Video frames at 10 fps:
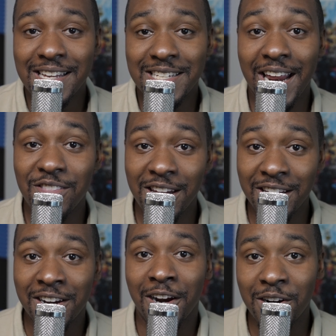saying that
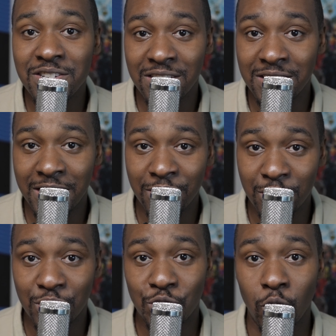incursions
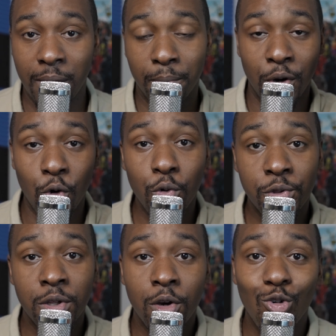either destroy
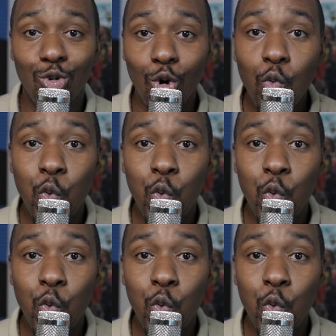both or